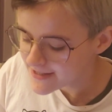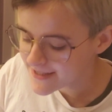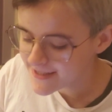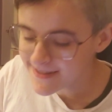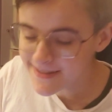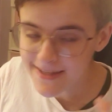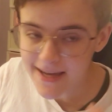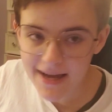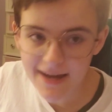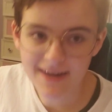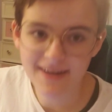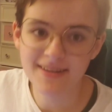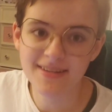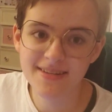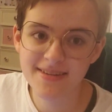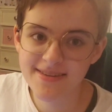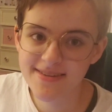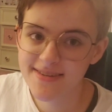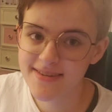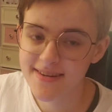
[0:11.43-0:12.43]

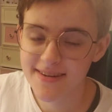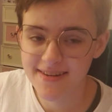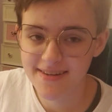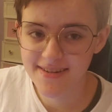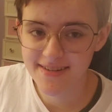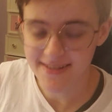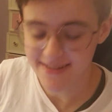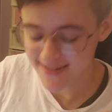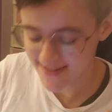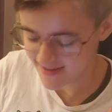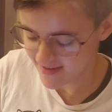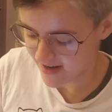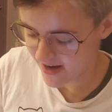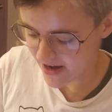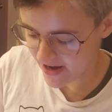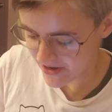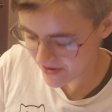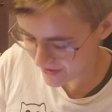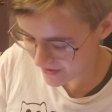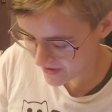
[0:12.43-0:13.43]
Yes. Did
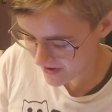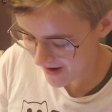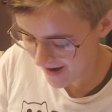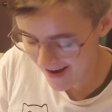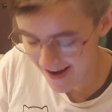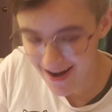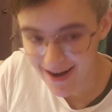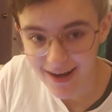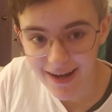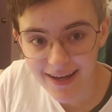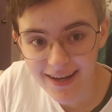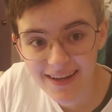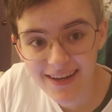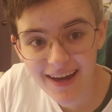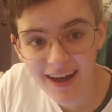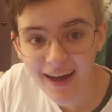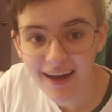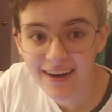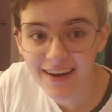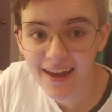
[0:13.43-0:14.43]
I cry
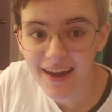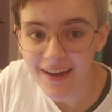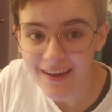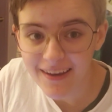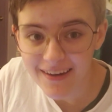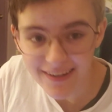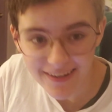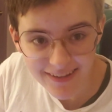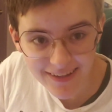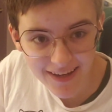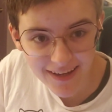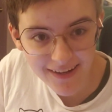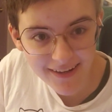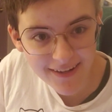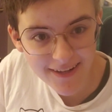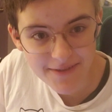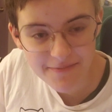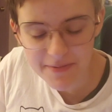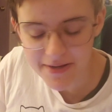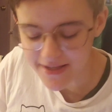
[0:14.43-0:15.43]
at
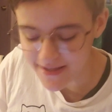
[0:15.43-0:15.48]
Endgame?